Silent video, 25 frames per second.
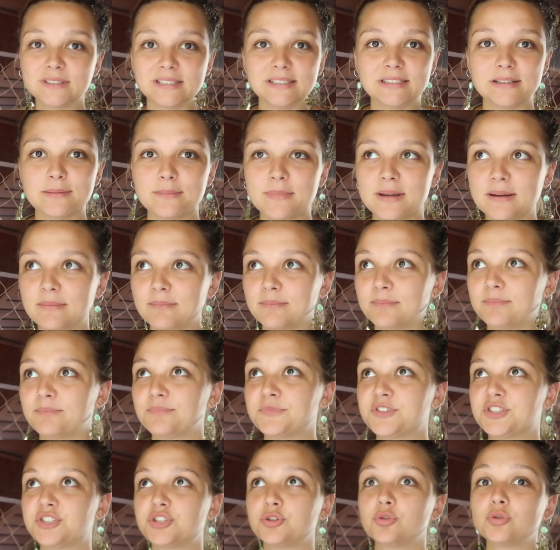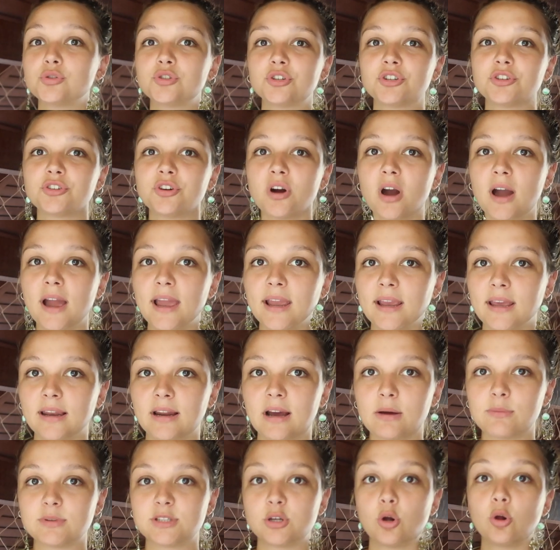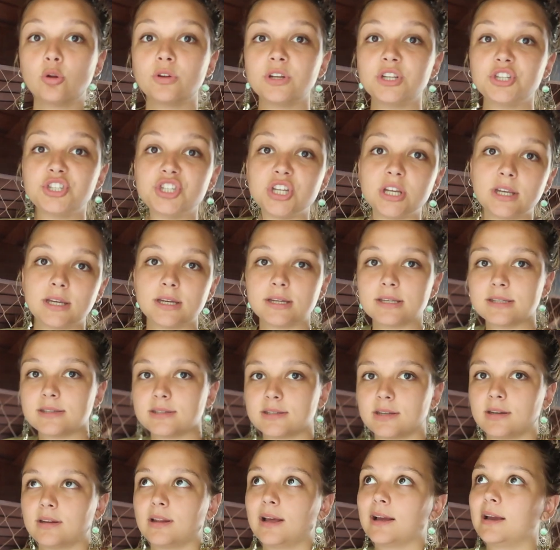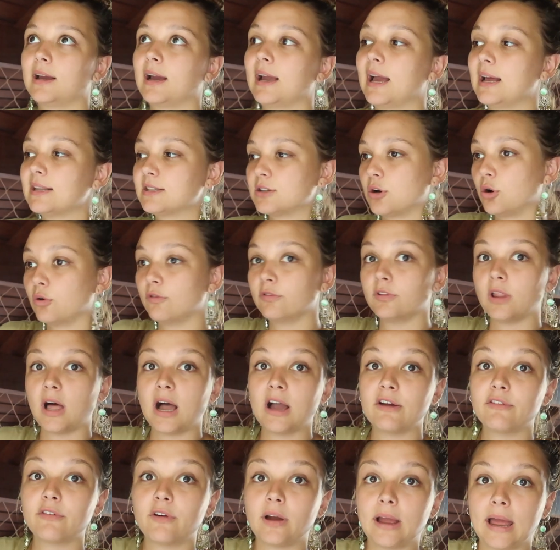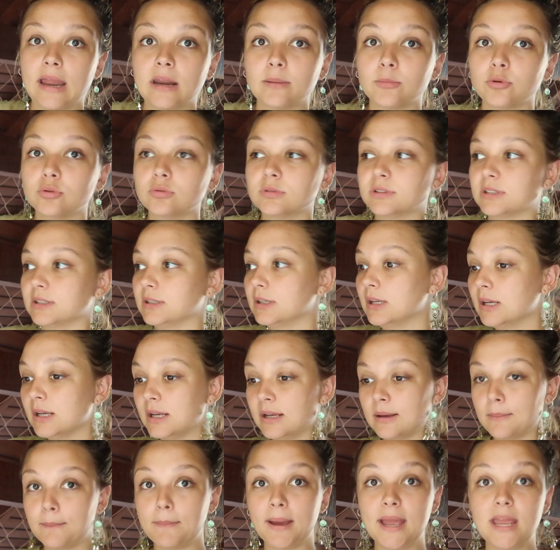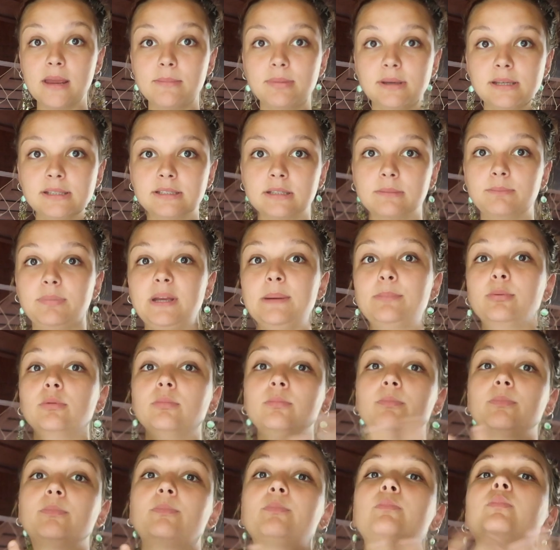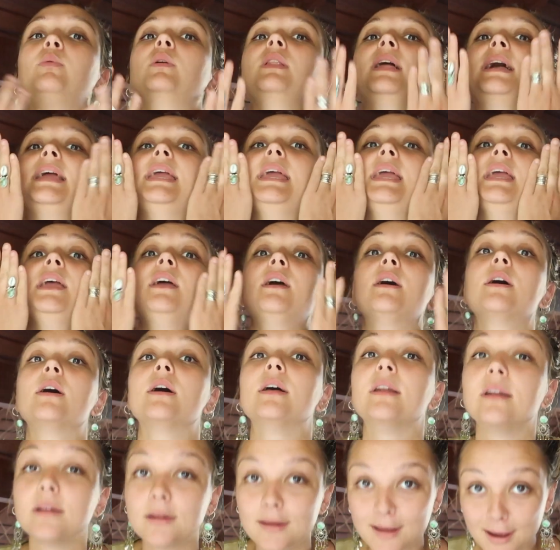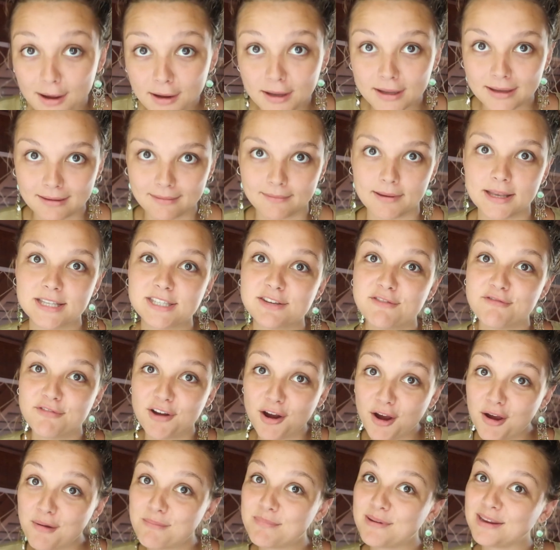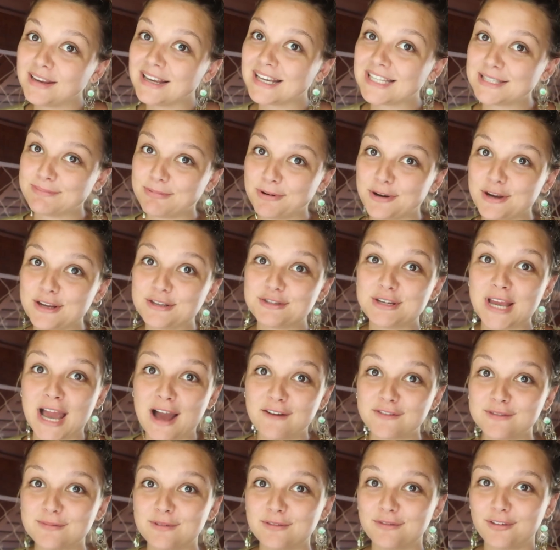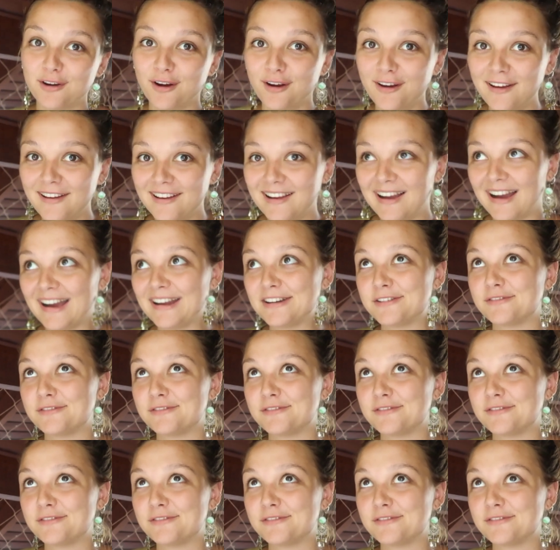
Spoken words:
in them, and children crying, and I was holding chickens, and like I had to hold live animals and babies, and people were like here, and it's a very big experience. You have to be very kind